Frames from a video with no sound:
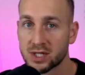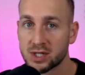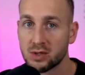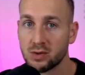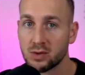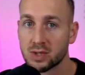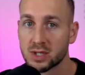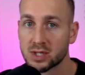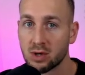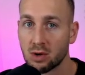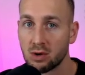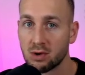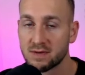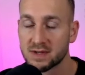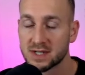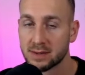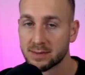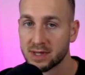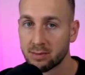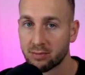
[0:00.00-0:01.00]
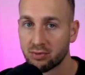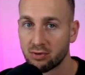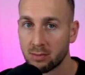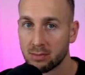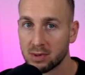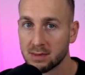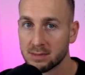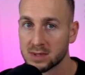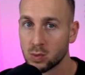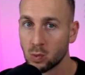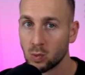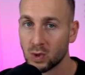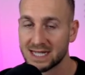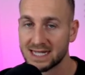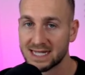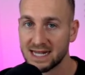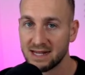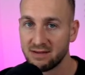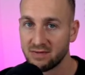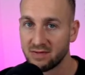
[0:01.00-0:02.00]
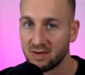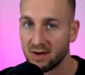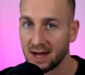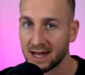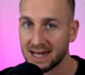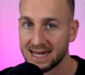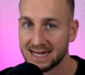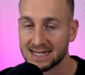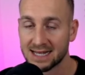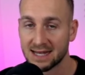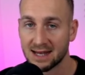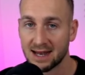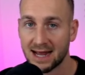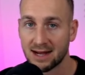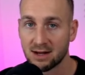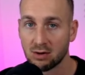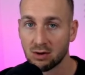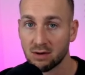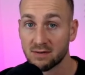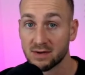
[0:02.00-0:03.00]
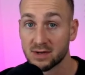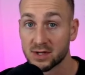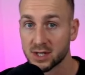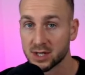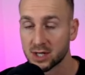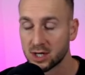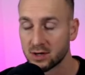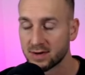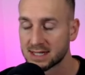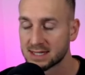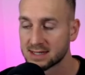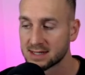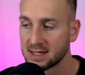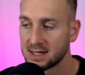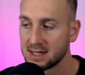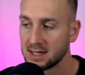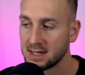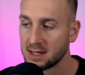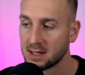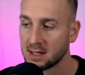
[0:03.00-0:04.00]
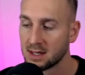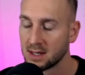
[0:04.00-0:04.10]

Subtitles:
to solve some of the problems with DeFi, its lack of security,